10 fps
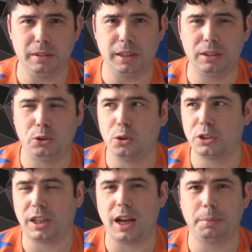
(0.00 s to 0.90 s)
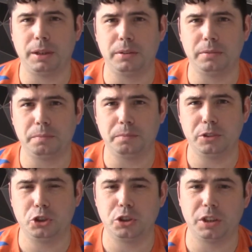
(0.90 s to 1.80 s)
do as a captain
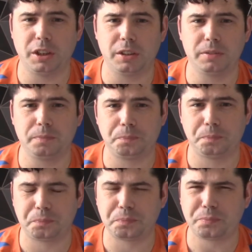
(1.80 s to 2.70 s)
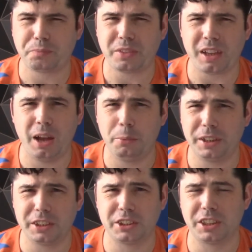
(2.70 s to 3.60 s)
should have done, and we
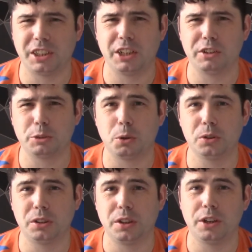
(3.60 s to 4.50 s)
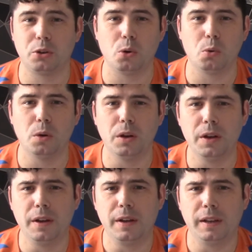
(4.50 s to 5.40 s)
just didn't respond to their goal.
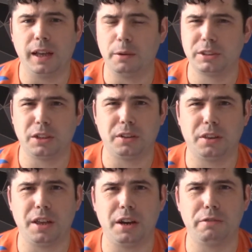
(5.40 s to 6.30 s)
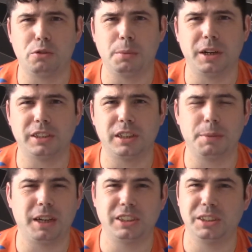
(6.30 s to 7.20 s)
We still had 34 minutes in the
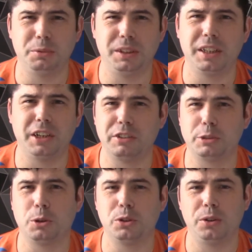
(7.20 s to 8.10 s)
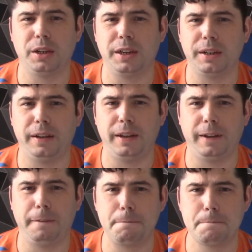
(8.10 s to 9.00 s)
match and we didn't respond to it,
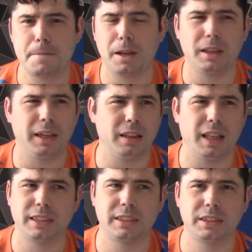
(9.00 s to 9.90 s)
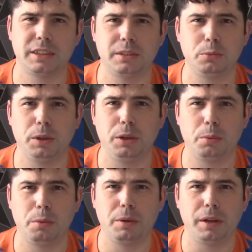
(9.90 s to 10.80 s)
and unlike last week
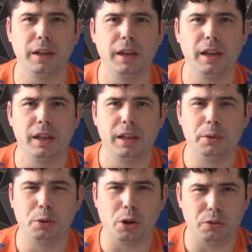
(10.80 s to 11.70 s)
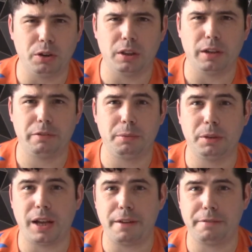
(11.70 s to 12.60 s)
when we got a real lift from
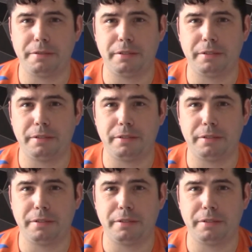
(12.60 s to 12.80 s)
Tav